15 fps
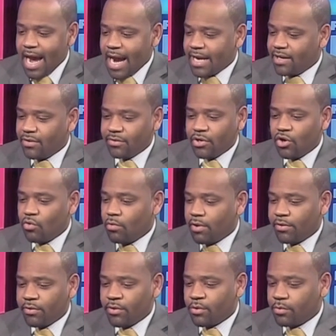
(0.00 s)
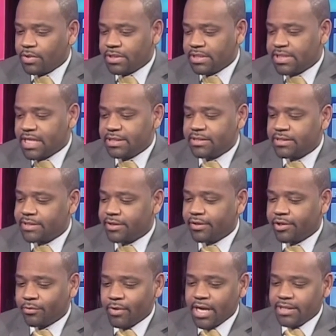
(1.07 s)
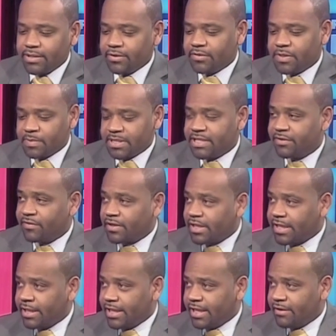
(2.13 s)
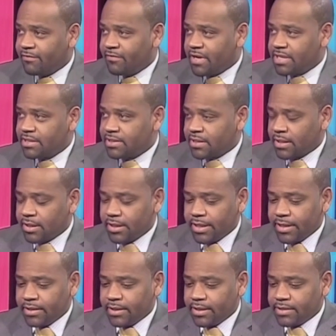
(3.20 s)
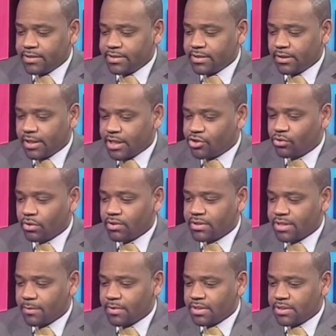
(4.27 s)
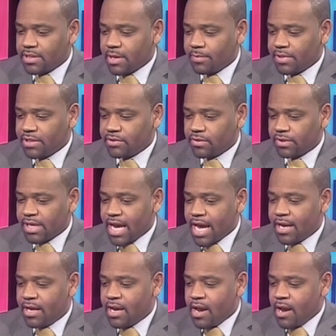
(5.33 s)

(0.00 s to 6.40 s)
I don't know whether it was necessarily right to specifically invest in Solyndra or some of these companies or not.